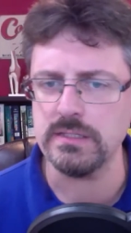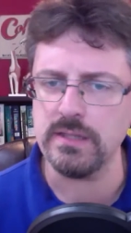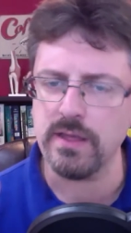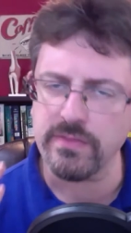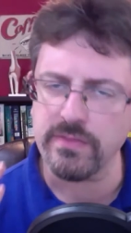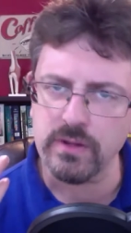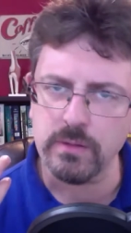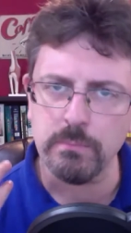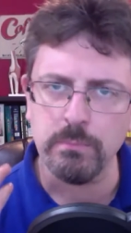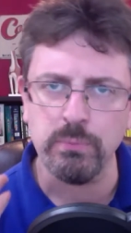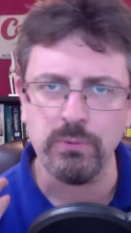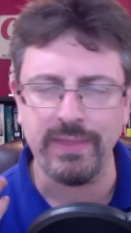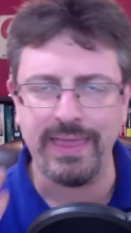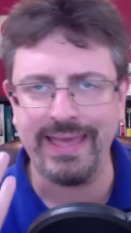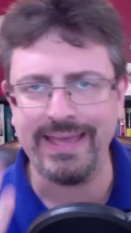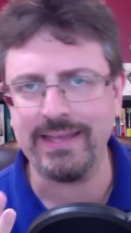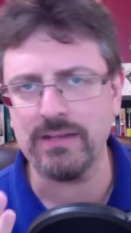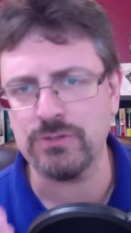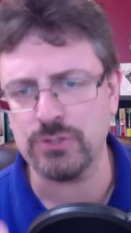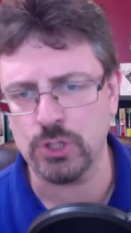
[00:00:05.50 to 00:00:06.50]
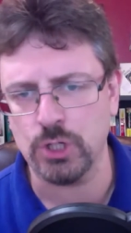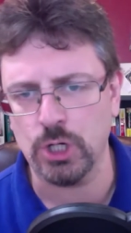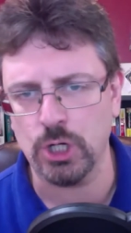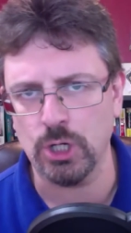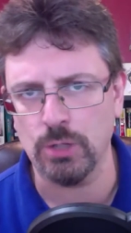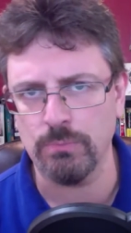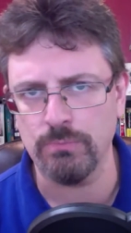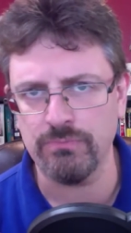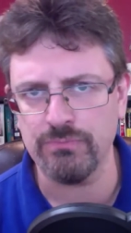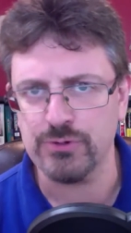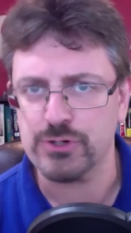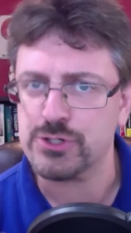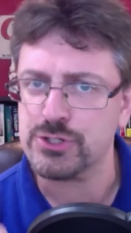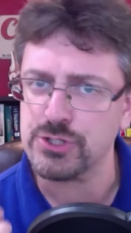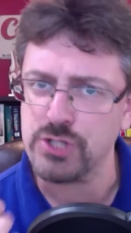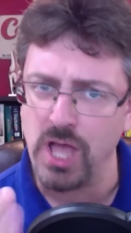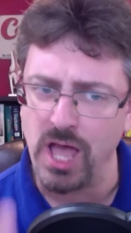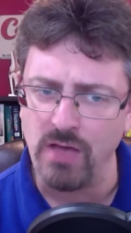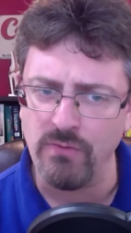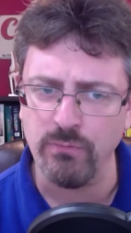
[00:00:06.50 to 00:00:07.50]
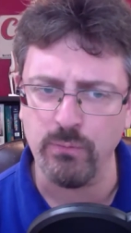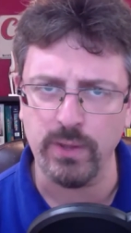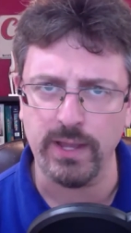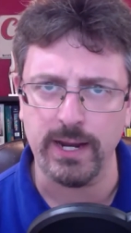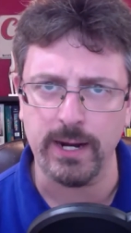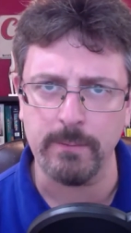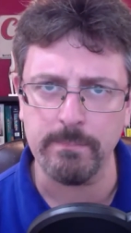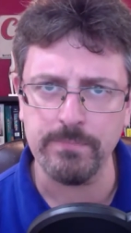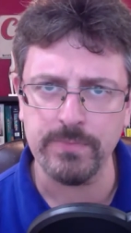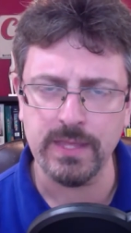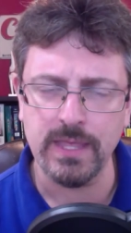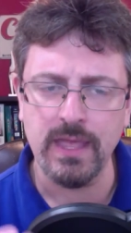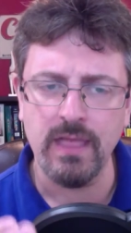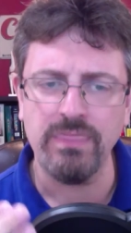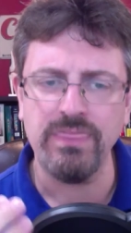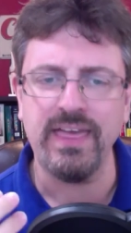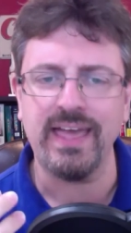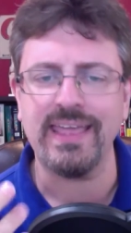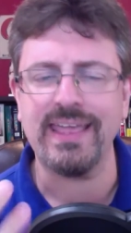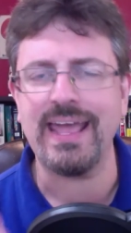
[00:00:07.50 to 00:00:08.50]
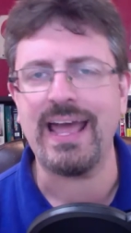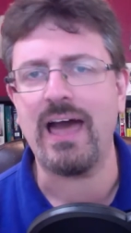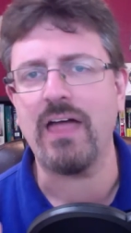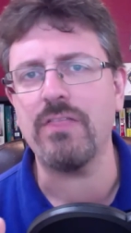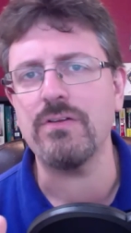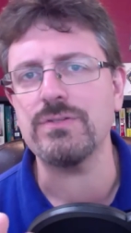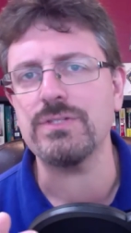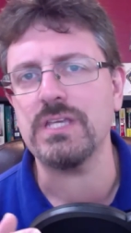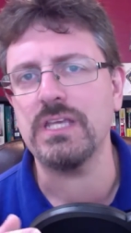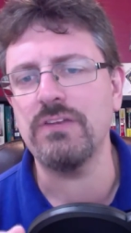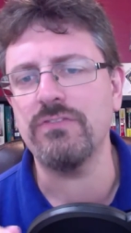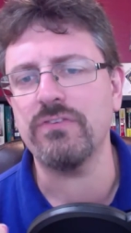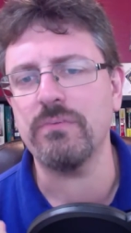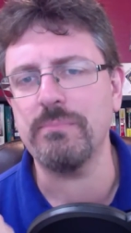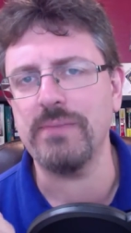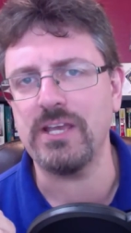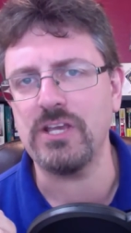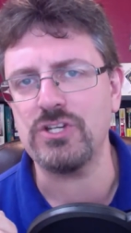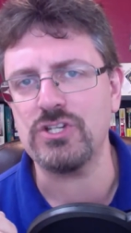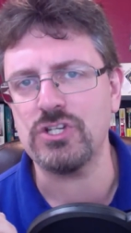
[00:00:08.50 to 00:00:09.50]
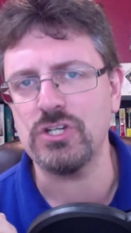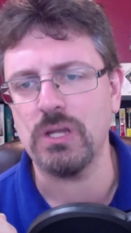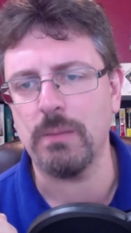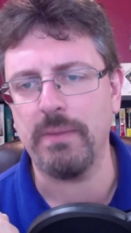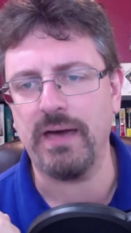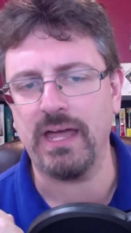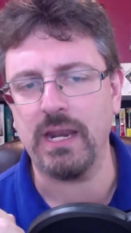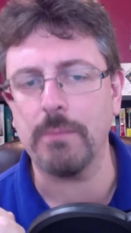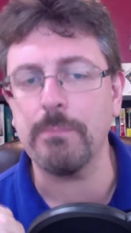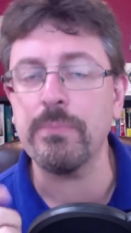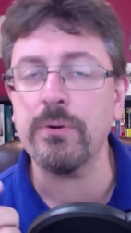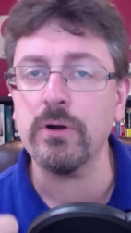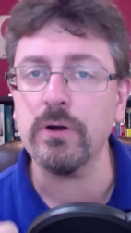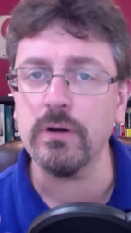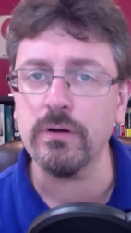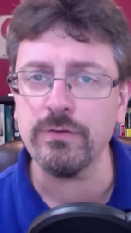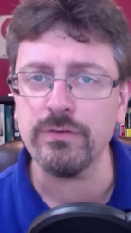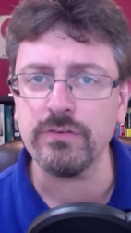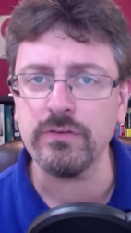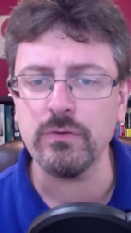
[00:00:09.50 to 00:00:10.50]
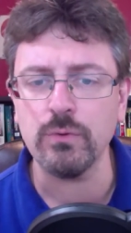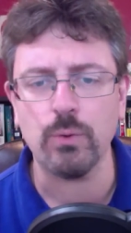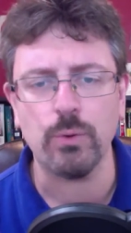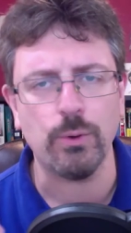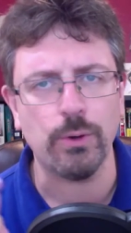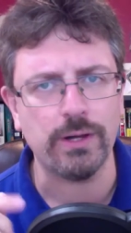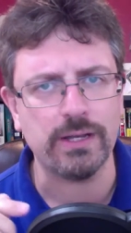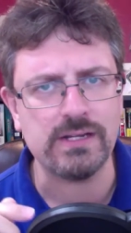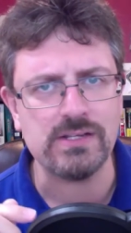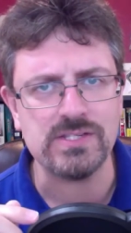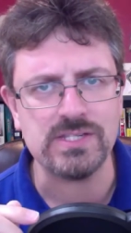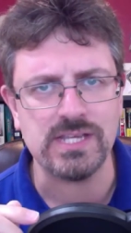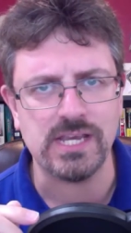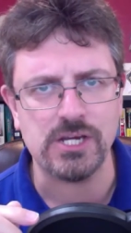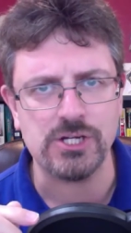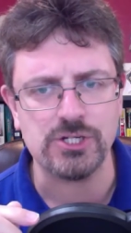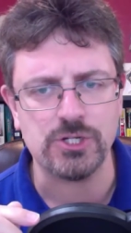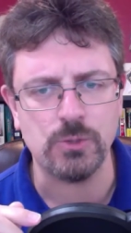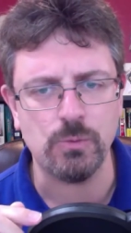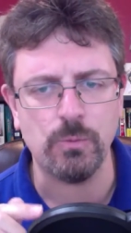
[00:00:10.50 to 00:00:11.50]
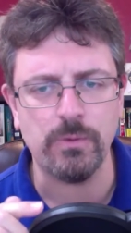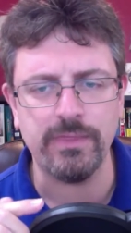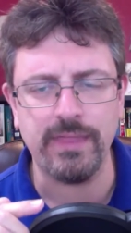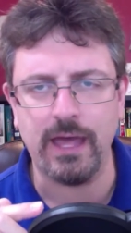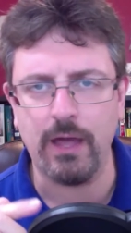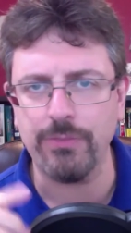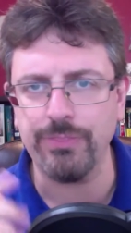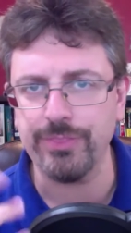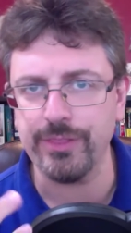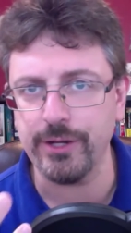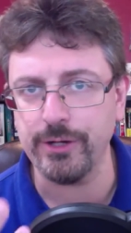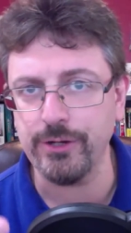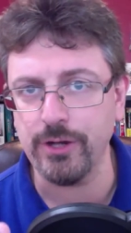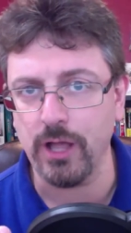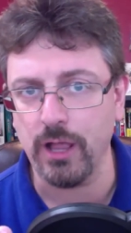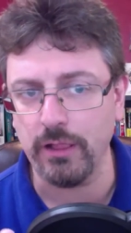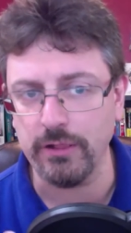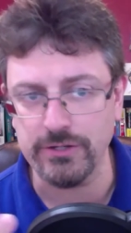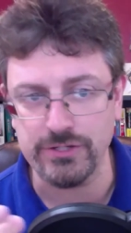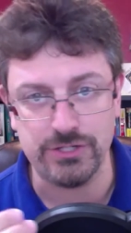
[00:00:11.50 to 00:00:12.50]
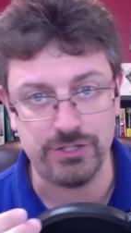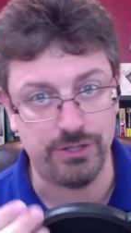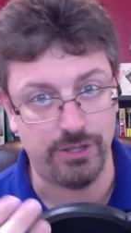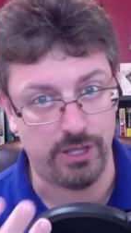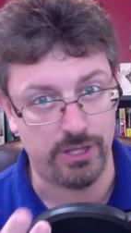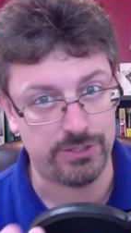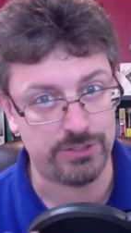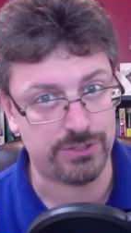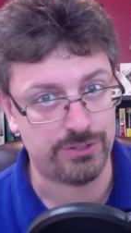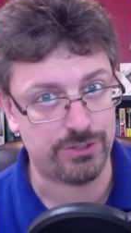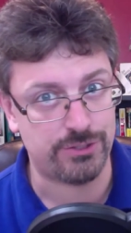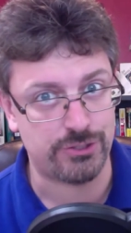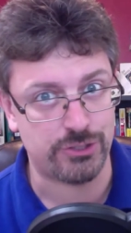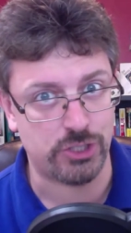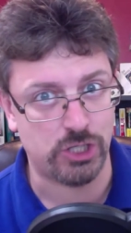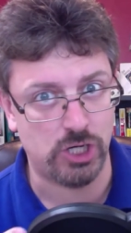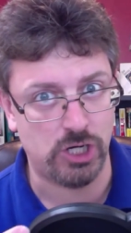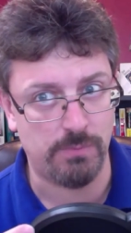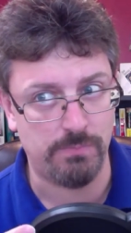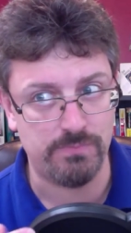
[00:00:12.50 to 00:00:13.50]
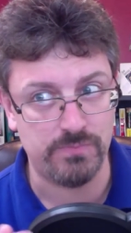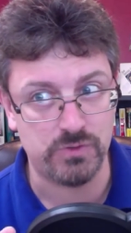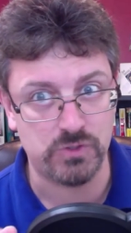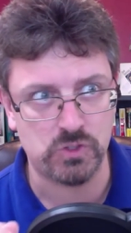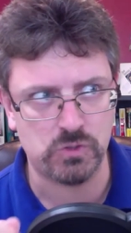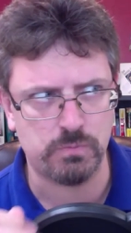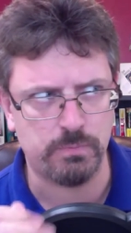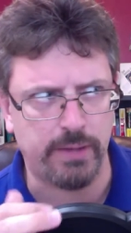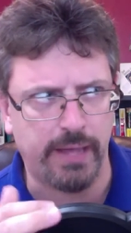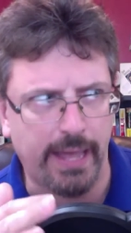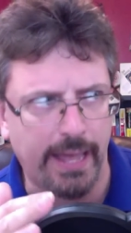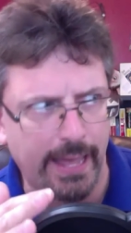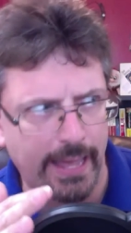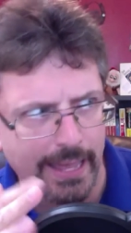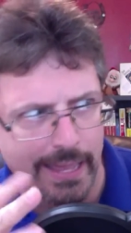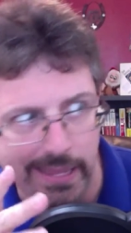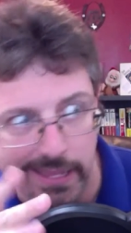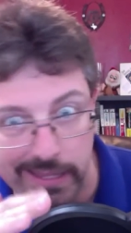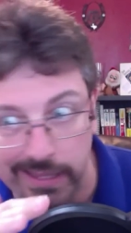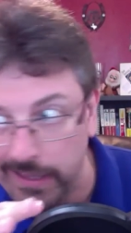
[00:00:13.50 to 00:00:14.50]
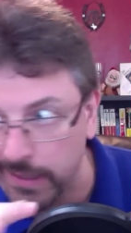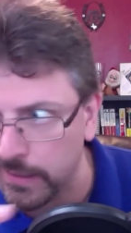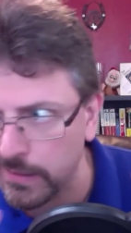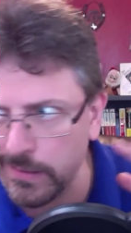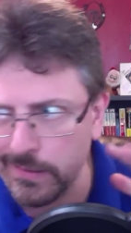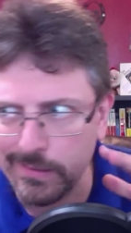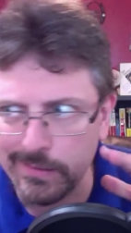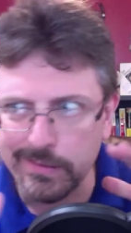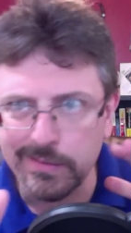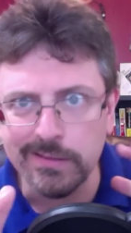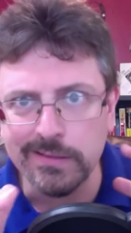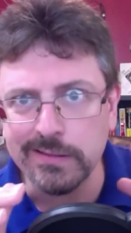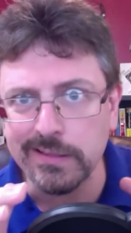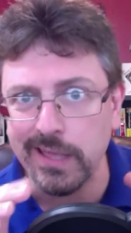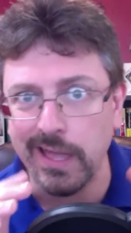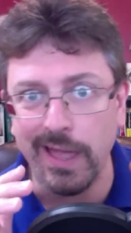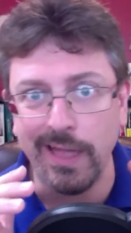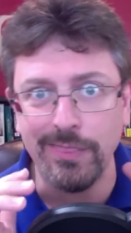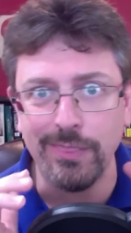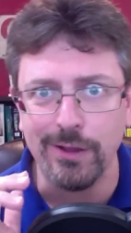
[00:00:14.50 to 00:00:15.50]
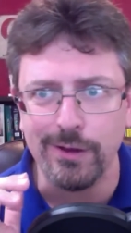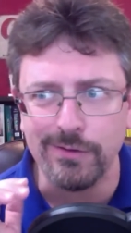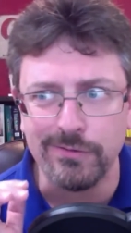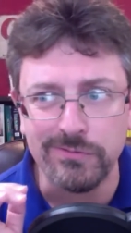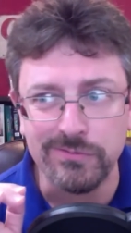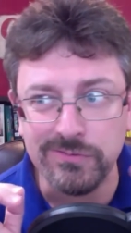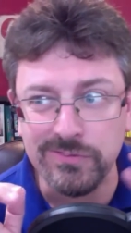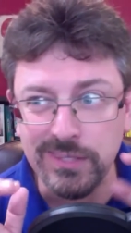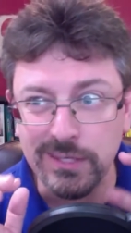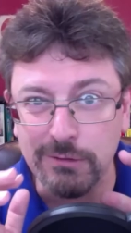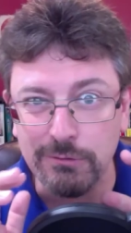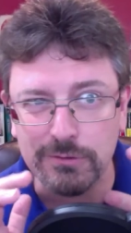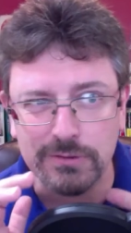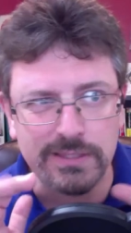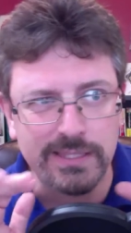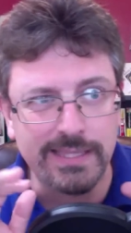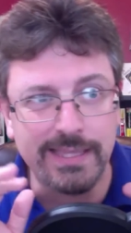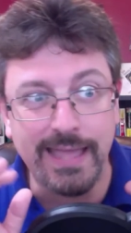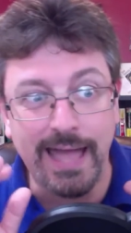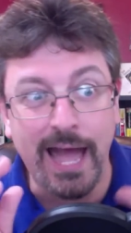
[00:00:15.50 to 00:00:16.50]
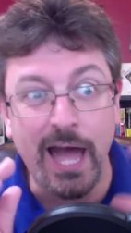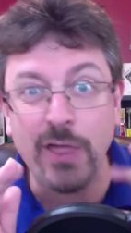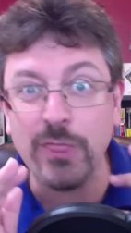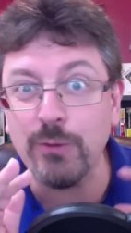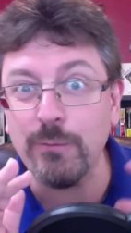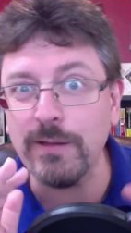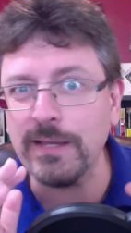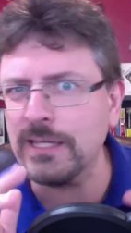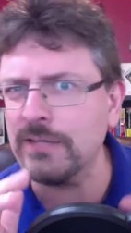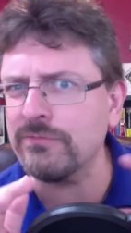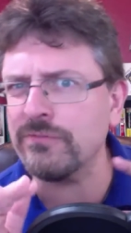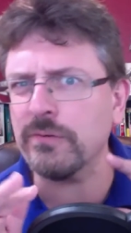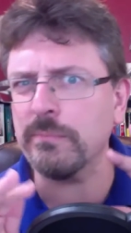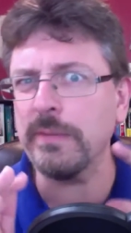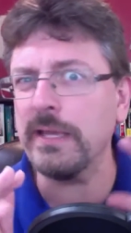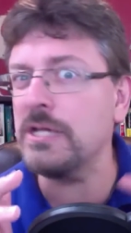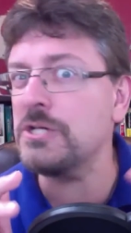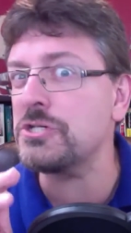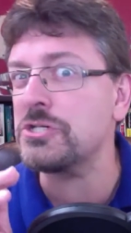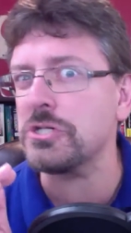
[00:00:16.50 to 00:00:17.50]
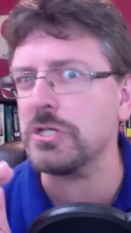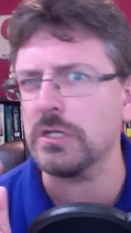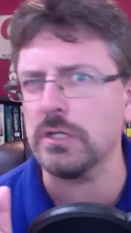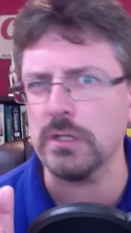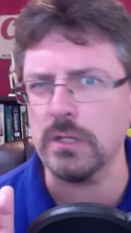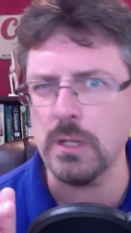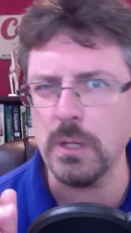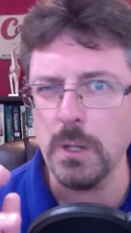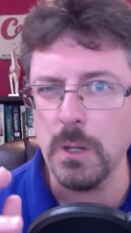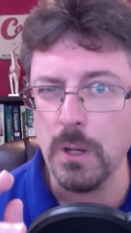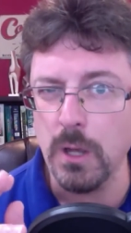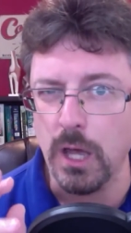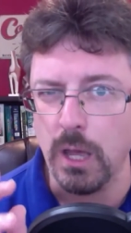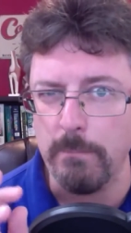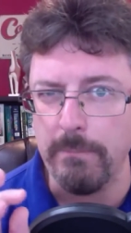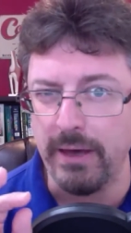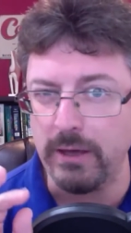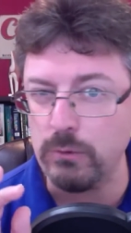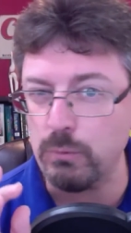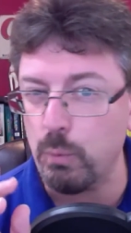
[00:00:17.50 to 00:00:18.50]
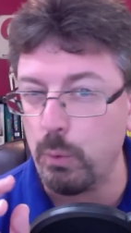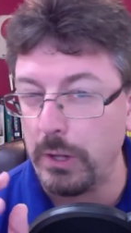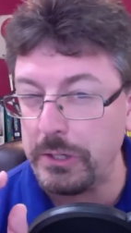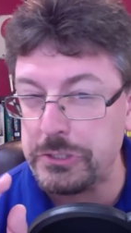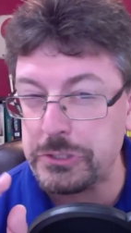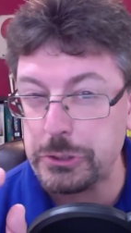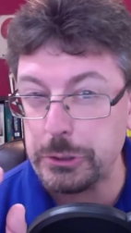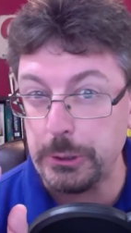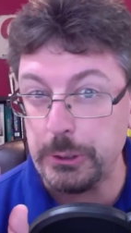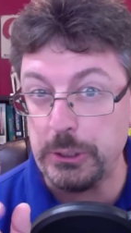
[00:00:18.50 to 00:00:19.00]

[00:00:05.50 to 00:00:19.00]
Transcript: another blanket term for software that gathers information about a person or organization without their knowledge, thus the term spy. Okay, they're secretly gathering information about what you're